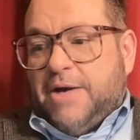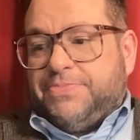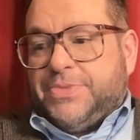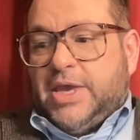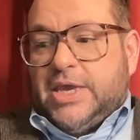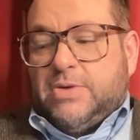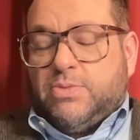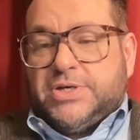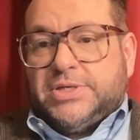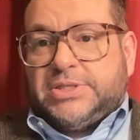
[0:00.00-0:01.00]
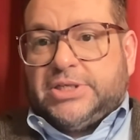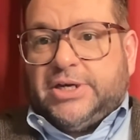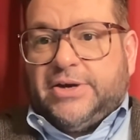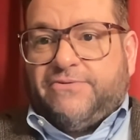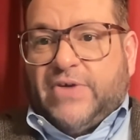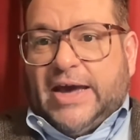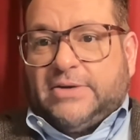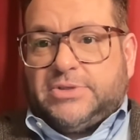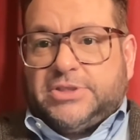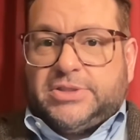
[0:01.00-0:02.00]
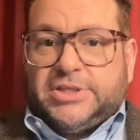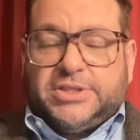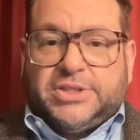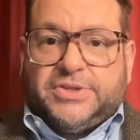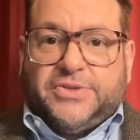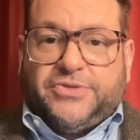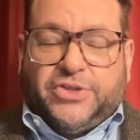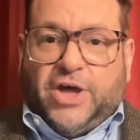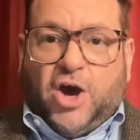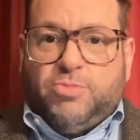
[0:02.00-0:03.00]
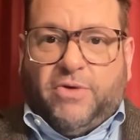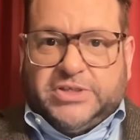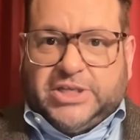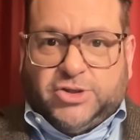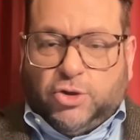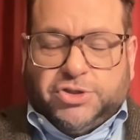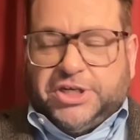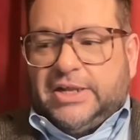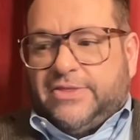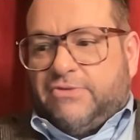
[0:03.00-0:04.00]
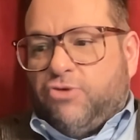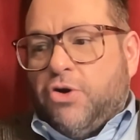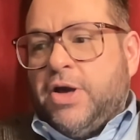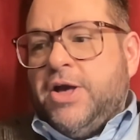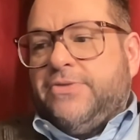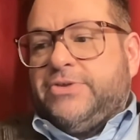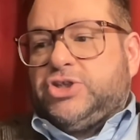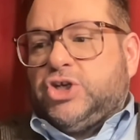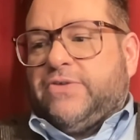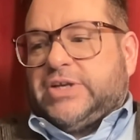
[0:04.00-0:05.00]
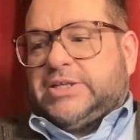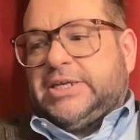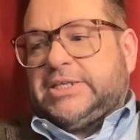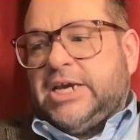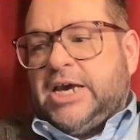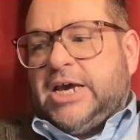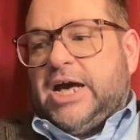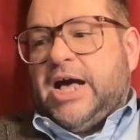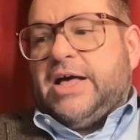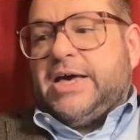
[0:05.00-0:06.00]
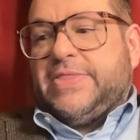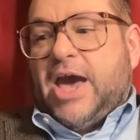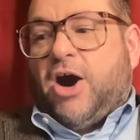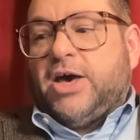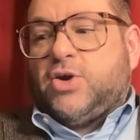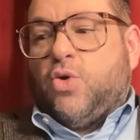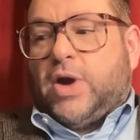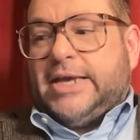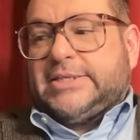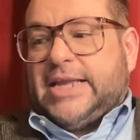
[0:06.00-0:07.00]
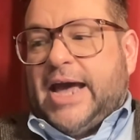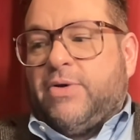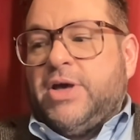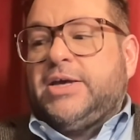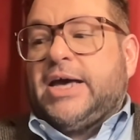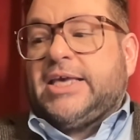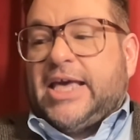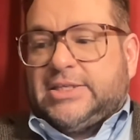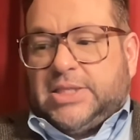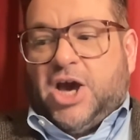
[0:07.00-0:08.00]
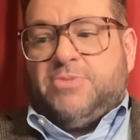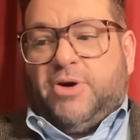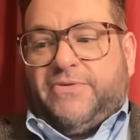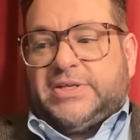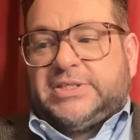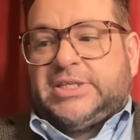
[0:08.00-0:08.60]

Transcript: he was found that the Home Office had not done anything wrong, the Duke of Sussex, their High Court case now against the Home Office,